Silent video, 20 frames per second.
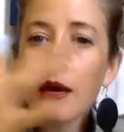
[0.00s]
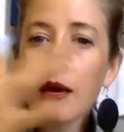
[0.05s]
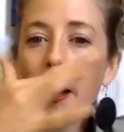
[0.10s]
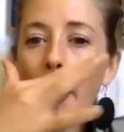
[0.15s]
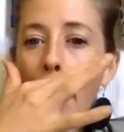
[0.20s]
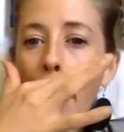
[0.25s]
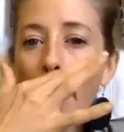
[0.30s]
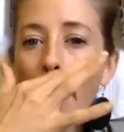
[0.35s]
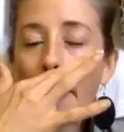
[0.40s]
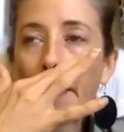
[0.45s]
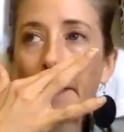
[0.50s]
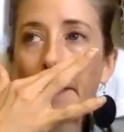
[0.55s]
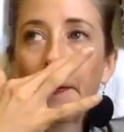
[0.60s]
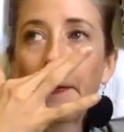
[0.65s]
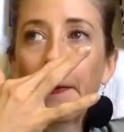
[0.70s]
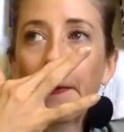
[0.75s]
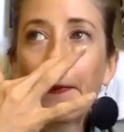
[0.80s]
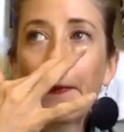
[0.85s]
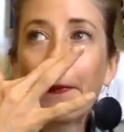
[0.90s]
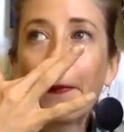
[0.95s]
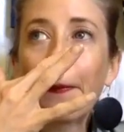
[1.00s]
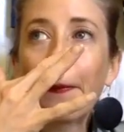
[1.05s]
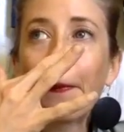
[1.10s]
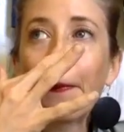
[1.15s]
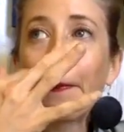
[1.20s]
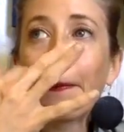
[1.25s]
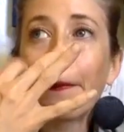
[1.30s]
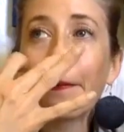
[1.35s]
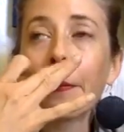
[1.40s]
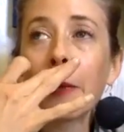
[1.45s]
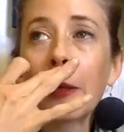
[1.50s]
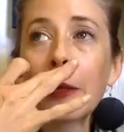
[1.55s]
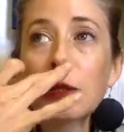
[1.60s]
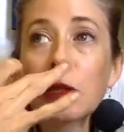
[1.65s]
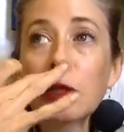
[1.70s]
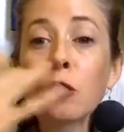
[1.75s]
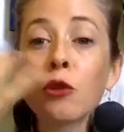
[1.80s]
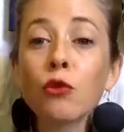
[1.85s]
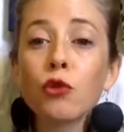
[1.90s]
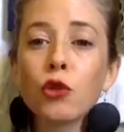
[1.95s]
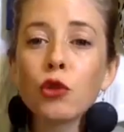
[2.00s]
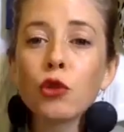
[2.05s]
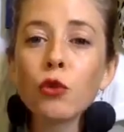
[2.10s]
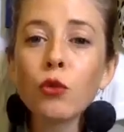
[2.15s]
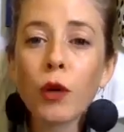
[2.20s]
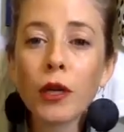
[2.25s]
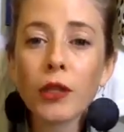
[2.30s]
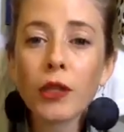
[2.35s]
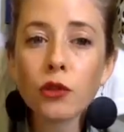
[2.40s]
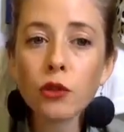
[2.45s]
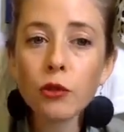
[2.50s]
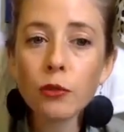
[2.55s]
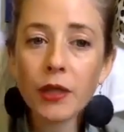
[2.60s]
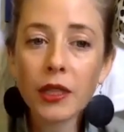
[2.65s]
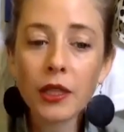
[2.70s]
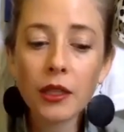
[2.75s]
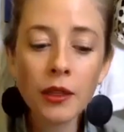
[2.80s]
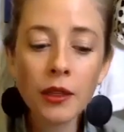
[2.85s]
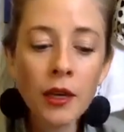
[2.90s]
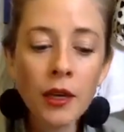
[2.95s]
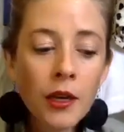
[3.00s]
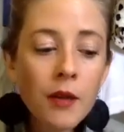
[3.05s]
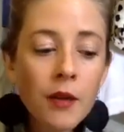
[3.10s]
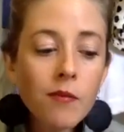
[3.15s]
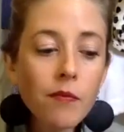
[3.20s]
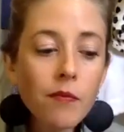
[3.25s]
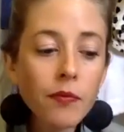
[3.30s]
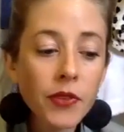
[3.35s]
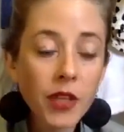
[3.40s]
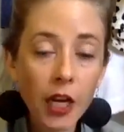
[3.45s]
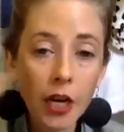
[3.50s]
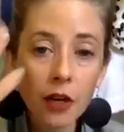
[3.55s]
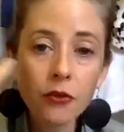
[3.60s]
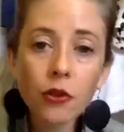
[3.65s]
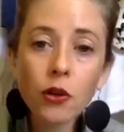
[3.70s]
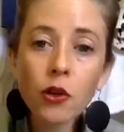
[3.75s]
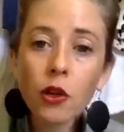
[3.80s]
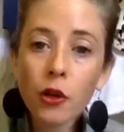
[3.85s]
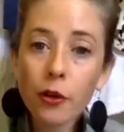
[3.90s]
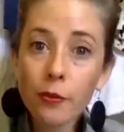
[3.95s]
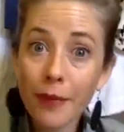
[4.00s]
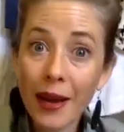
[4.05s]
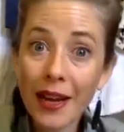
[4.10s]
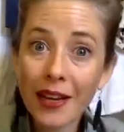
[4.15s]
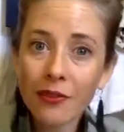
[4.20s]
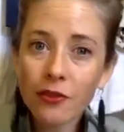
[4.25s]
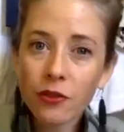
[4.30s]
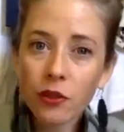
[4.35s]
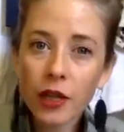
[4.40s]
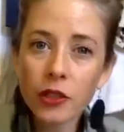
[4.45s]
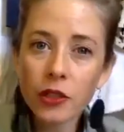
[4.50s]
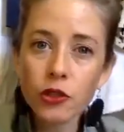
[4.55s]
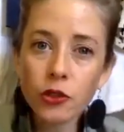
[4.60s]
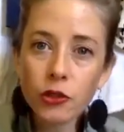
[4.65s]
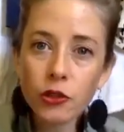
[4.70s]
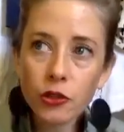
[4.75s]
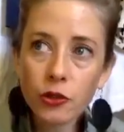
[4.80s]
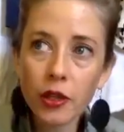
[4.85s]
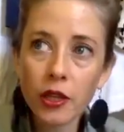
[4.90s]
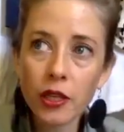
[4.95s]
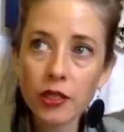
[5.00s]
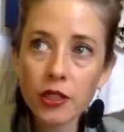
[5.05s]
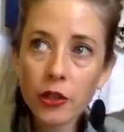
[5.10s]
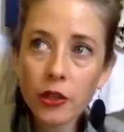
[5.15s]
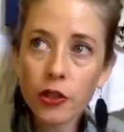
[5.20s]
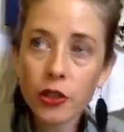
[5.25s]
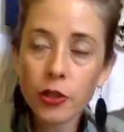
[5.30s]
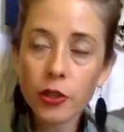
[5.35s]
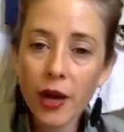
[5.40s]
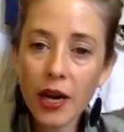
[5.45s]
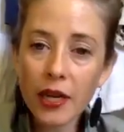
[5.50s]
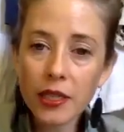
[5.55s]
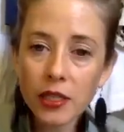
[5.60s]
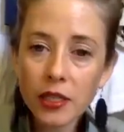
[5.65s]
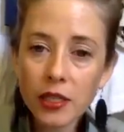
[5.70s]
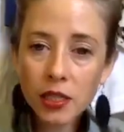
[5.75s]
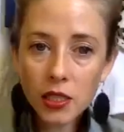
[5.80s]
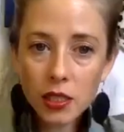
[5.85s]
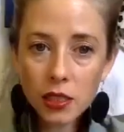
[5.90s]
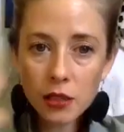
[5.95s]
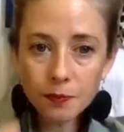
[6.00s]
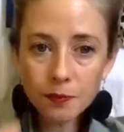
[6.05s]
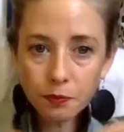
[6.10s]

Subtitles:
And so you do want to be careful or mindful as you're doing these energy practices.